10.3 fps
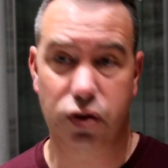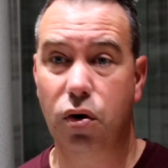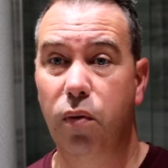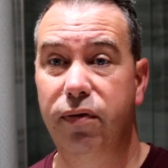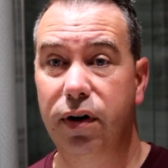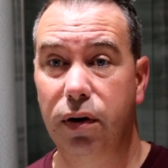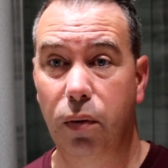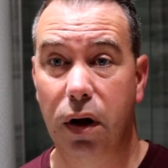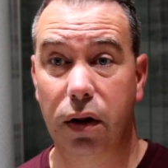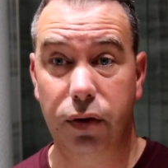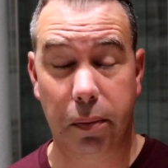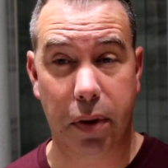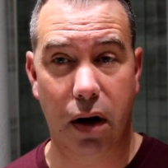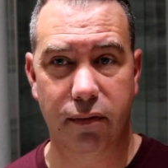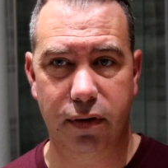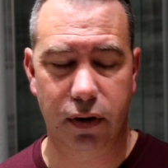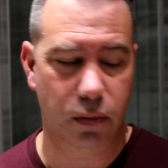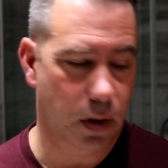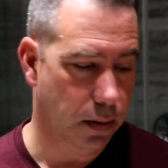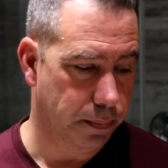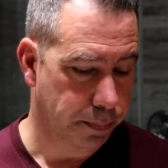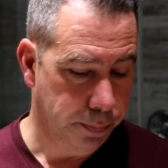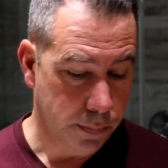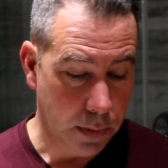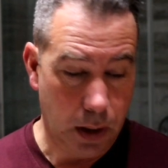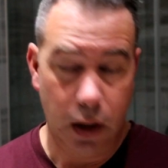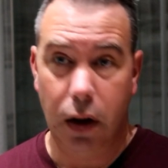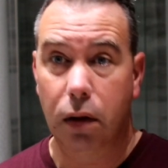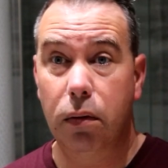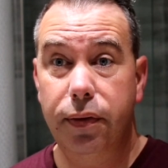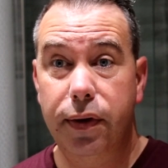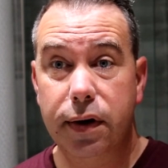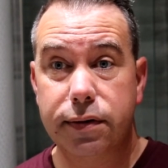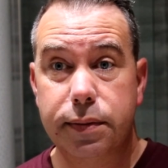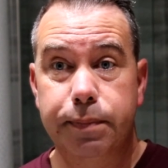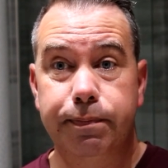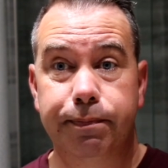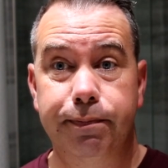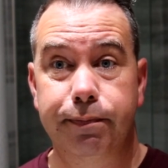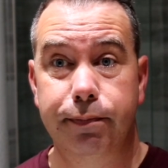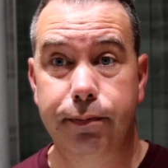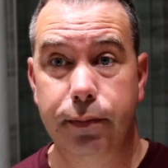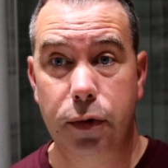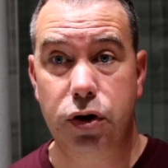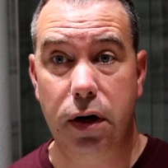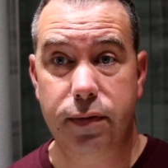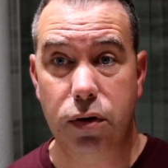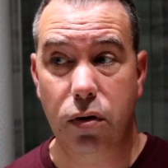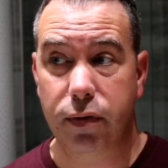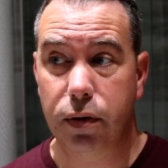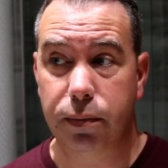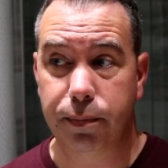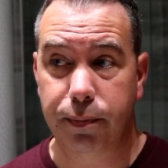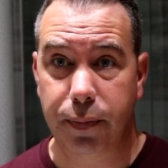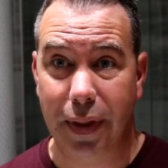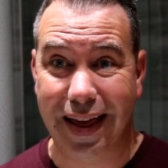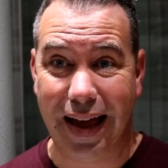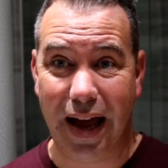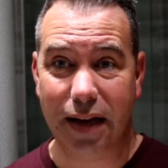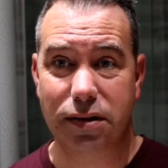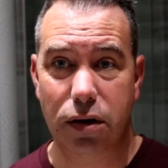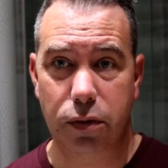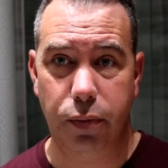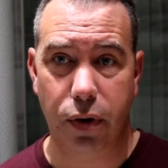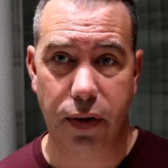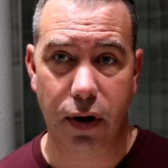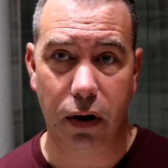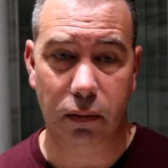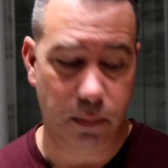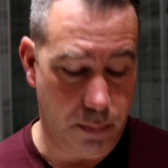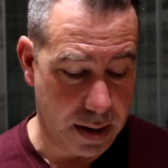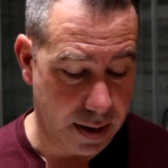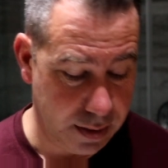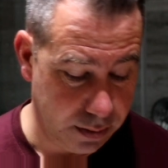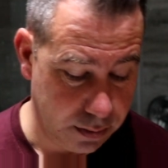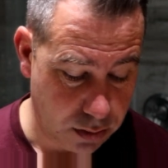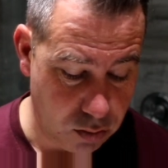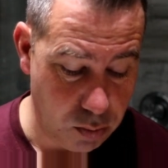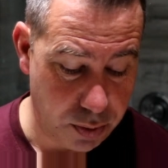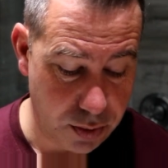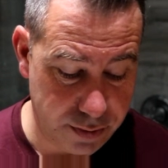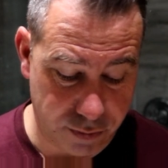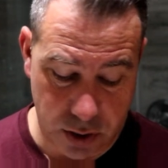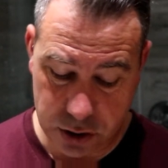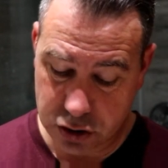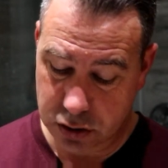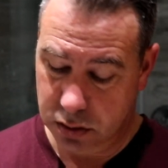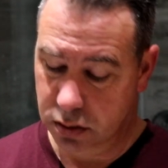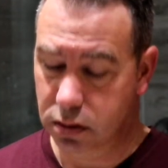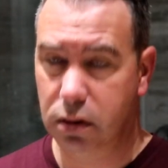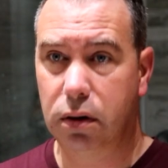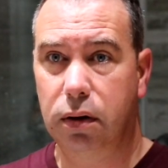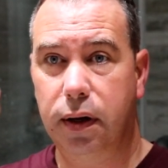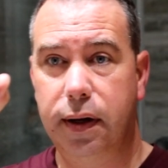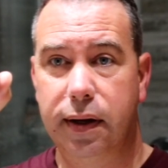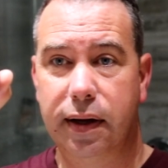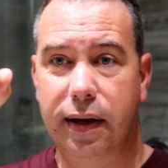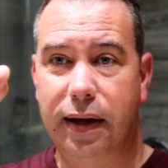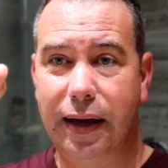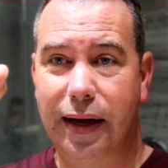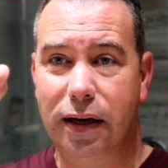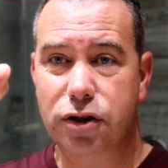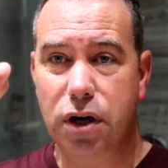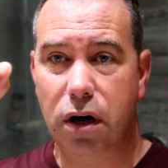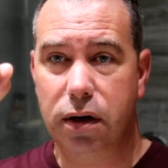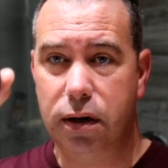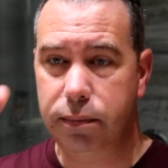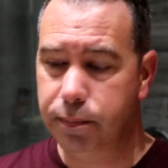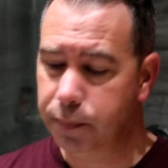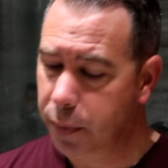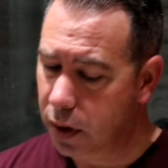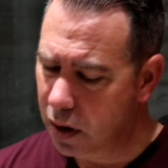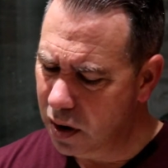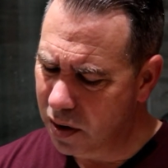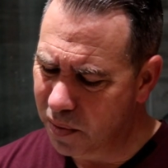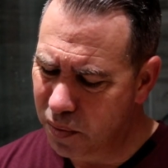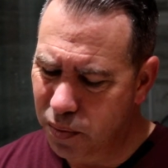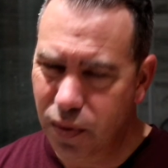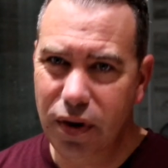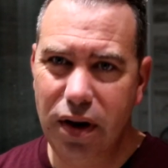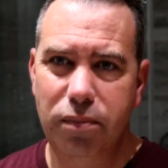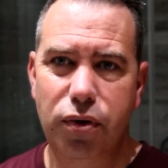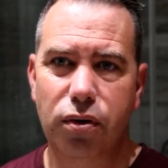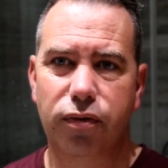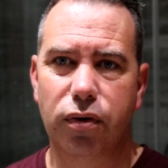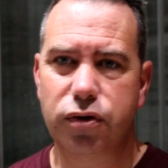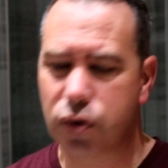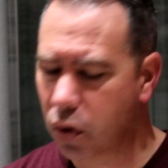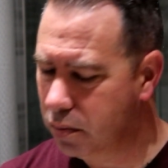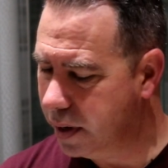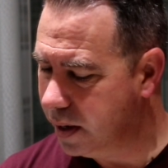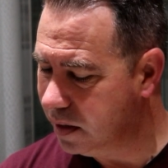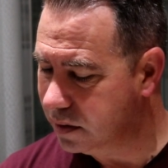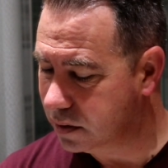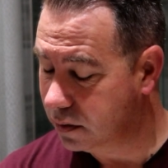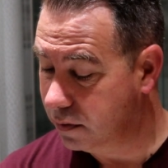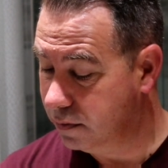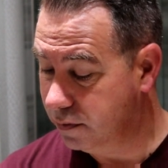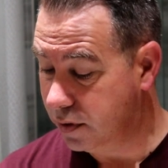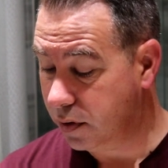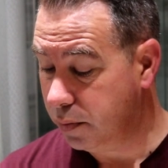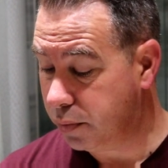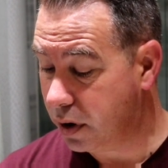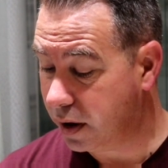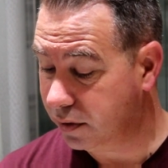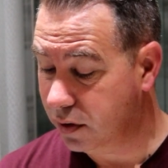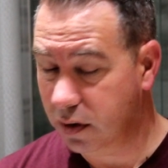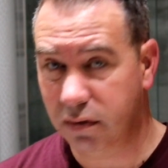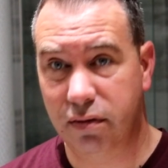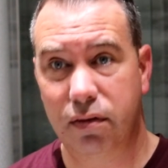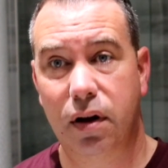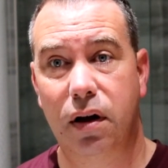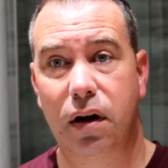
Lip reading: soap very well, the balm very well. With this, shave is over. Excellent product by Cooper and French. Okay, English Garden, really beautiful soap base, very protective,